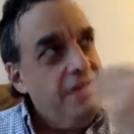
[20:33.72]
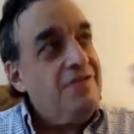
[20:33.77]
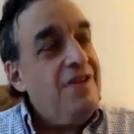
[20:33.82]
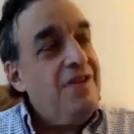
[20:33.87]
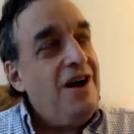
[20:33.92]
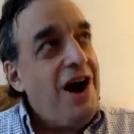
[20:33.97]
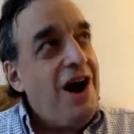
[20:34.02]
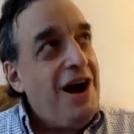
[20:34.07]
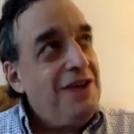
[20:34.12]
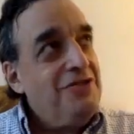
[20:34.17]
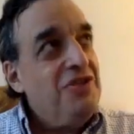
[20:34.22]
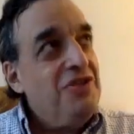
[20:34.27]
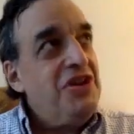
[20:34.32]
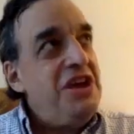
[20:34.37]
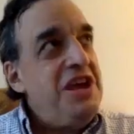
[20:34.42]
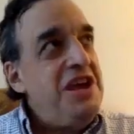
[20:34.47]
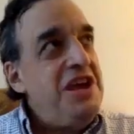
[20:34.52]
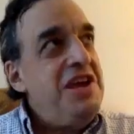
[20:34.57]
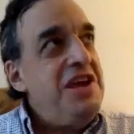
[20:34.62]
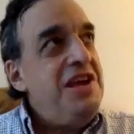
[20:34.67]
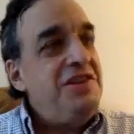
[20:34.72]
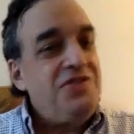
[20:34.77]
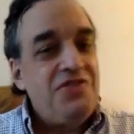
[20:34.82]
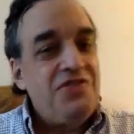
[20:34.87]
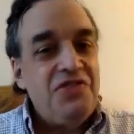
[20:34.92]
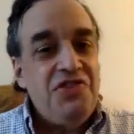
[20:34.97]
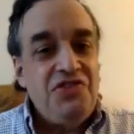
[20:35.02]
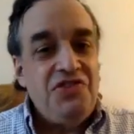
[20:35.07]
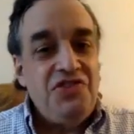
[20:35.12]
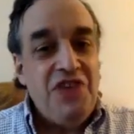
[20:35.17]
Oddly, it's
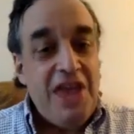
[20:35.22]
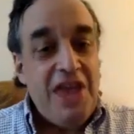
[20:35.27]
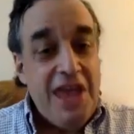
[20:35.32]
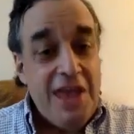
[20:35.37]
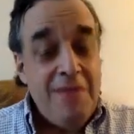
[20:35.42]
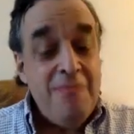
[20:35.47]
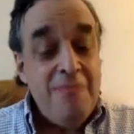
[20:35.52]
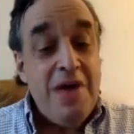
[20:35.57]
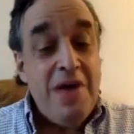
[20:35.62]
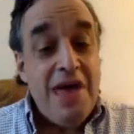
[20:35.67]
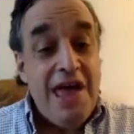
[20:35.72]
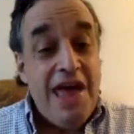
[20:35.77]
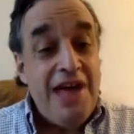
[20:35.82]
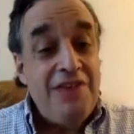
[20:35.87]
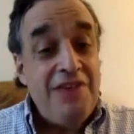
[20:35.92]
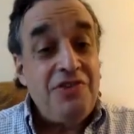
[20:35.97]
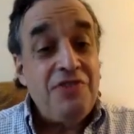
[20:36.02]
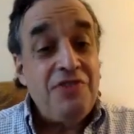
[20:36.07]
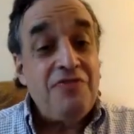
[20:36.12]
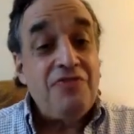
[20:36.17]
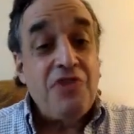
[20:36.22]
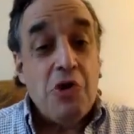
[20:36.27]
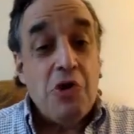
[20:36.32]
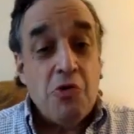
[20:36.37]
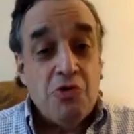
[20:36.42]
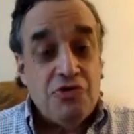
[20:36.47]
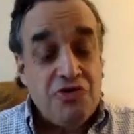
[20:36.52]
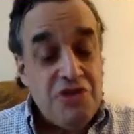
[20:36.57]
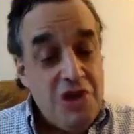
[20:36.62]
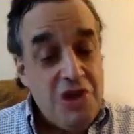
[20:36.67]
the same as if there
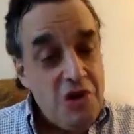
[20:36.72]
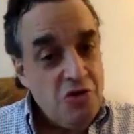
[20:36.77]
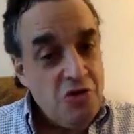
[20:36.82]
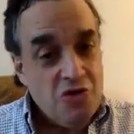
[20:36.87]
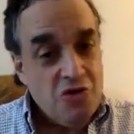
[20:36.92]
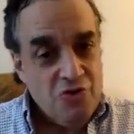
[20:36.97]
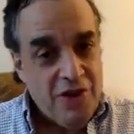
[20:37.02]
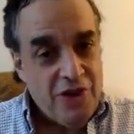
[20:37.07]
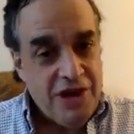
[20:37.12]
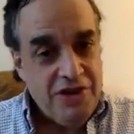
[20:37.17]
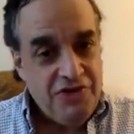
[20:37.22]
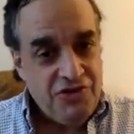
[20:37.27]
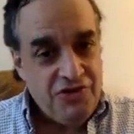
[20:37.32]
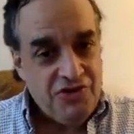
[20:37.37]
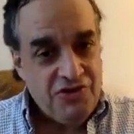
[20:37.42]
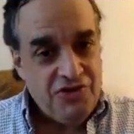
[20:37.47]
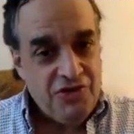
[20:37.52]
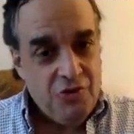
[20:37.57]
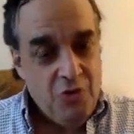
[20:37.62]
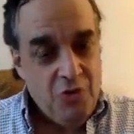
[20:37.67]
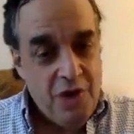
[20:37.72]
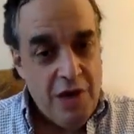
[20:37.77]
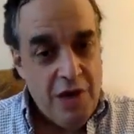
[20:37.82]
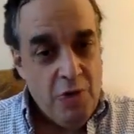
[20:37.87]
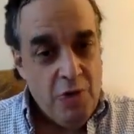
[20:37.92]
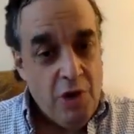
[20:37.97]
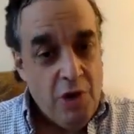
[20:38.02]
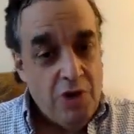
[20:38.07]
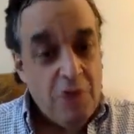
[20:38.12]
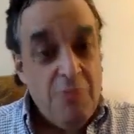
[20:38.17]
was no crisis in a way.
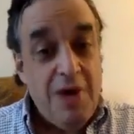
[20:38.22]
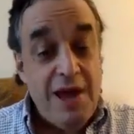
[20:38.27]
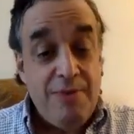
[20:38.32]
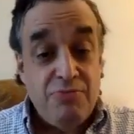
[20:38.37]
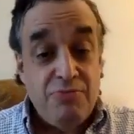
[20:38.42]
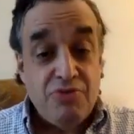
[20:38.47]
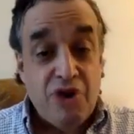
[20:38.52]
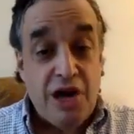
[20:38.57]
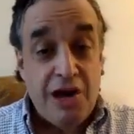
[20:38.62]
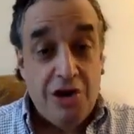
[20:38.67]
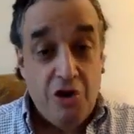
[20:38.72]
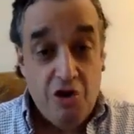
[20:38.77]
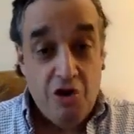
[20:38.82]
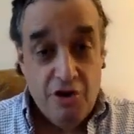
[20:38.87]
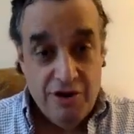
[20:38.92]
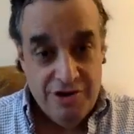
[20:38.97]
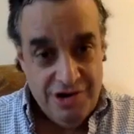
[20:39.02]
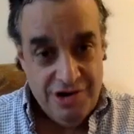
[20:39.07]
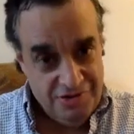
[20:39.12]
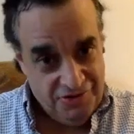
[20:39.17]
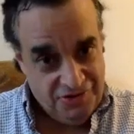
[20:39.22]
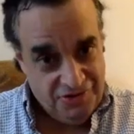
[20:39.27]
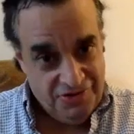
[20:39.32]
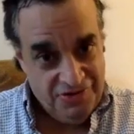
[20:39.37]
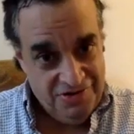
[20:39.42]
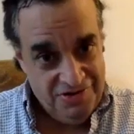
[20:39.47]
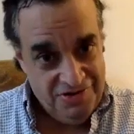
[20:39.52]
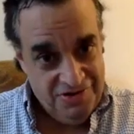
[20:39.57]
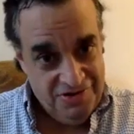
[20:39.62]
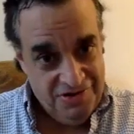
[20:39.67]
What are my
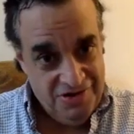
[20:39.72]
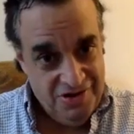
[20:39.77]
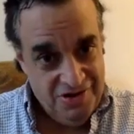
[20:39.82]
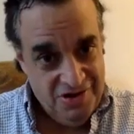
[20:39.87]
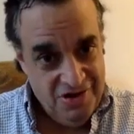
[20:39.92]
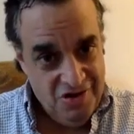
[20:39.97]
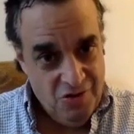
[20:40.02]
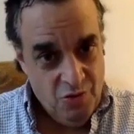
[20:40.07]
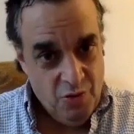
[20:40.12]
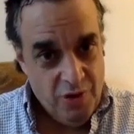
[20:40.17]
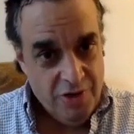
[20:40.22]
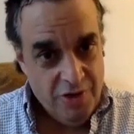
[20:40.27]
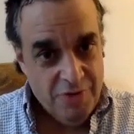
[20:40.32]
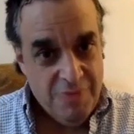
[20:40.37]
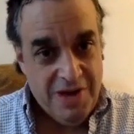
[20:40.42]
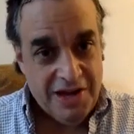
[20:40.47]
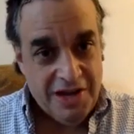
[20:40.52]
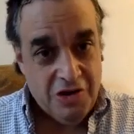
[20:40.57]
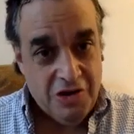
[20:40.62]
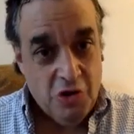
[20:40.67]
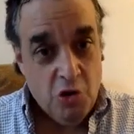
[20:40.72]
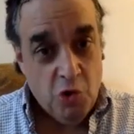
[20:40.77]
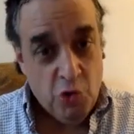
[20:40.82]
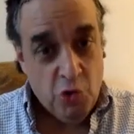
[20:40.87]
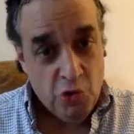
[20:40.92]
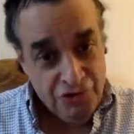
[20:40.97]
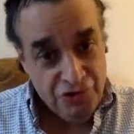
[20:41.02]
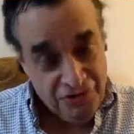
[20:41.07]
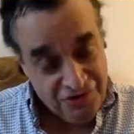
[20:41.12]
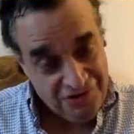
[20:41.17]
priorities? What are my
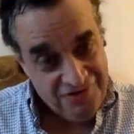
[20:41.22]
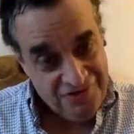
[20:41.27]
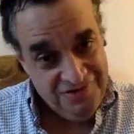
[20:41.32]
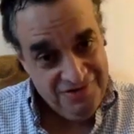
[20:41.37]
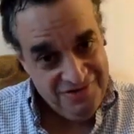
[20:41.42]
goals?